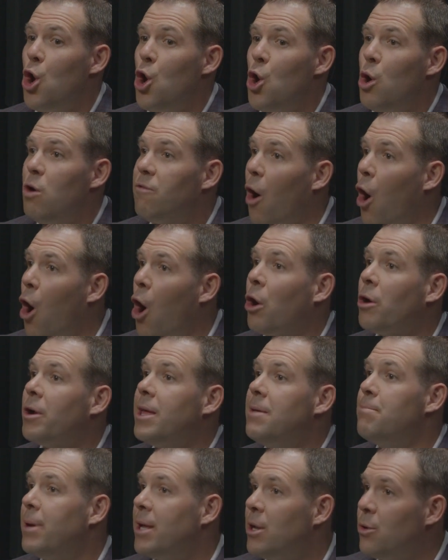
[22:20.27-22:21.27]
who've
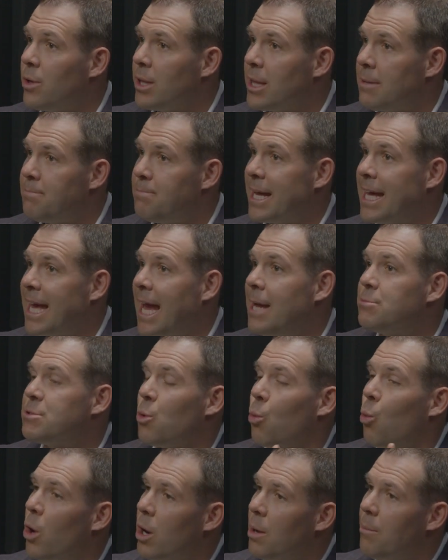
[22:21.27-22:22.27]
already been to Olympic Games.
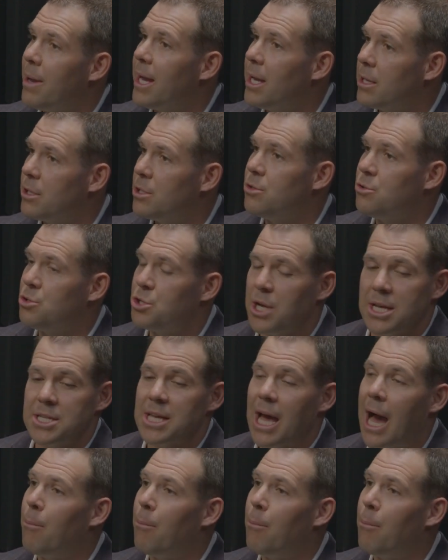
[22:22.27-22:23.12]
And what am I going to do, Chase?